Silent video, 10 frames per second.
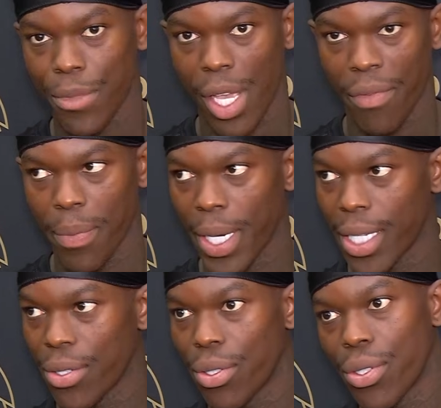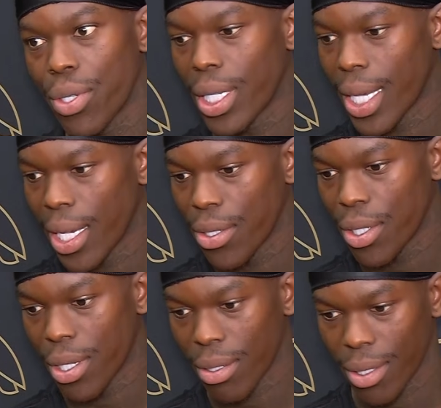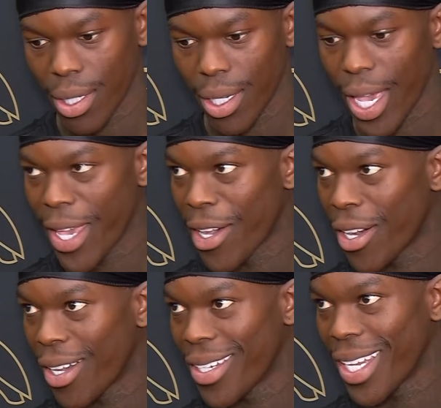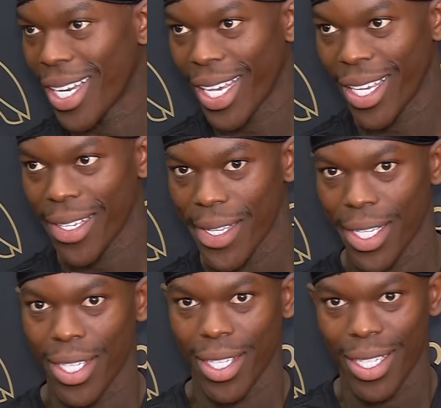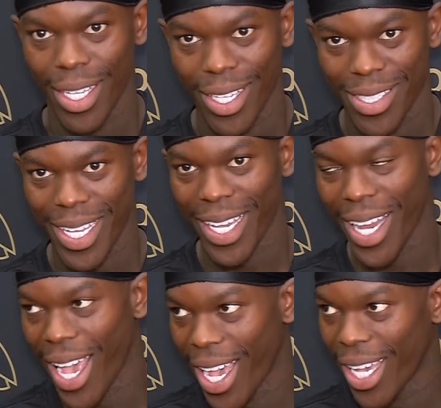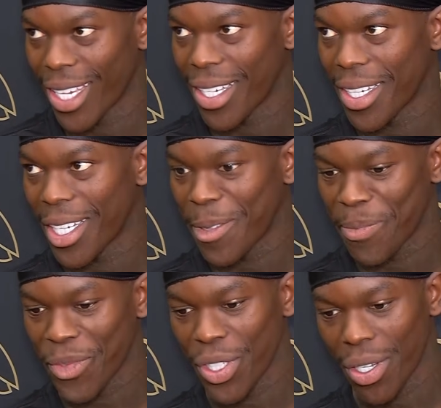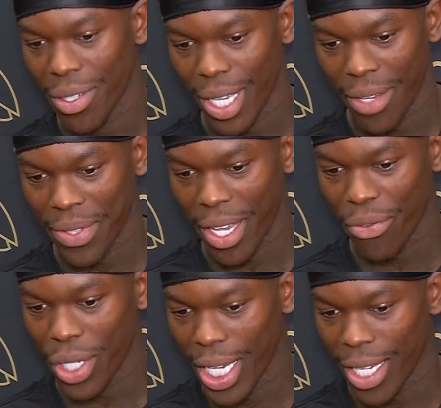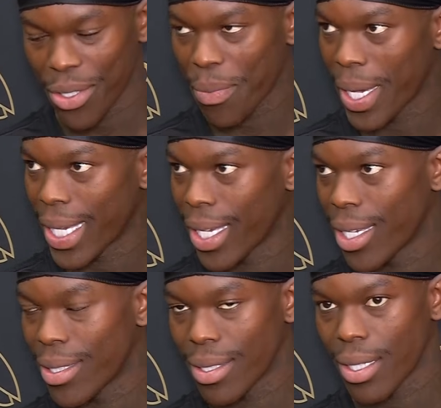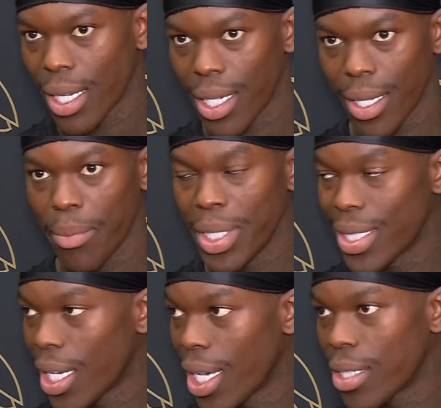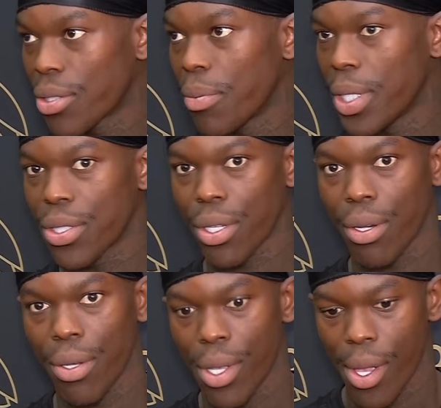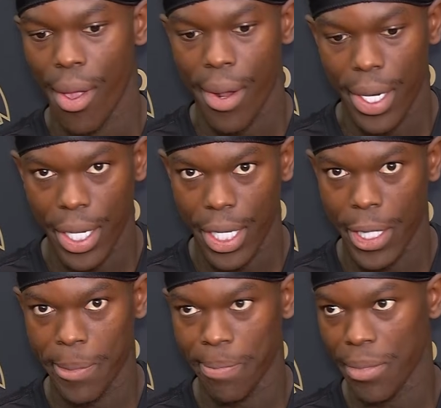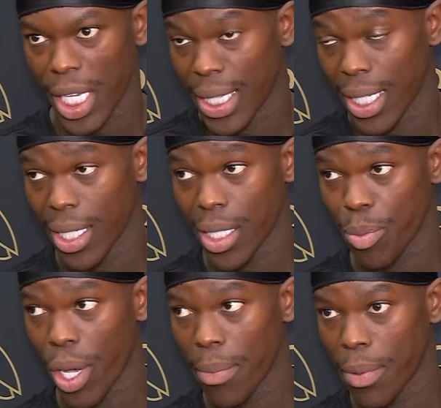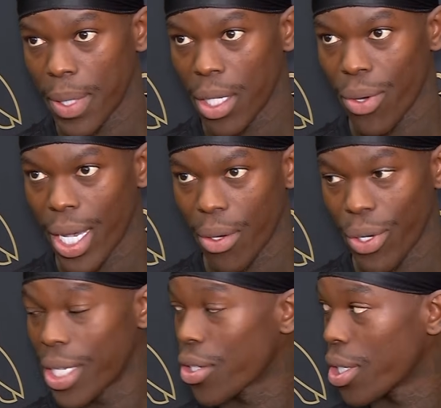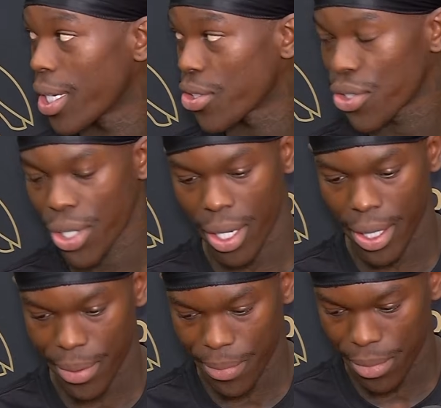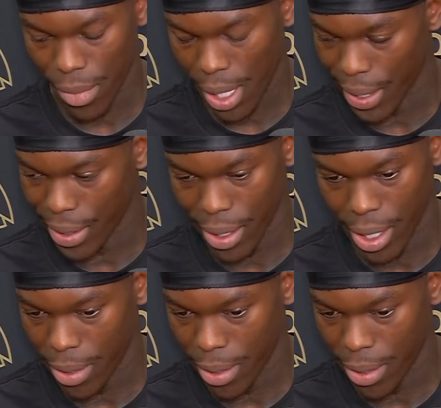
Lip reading: Everybody who's doing that, you know, AR in LA, saying hi, you know, after every game to my kids, that means a lot to me. So I think that's probably where the connection started. And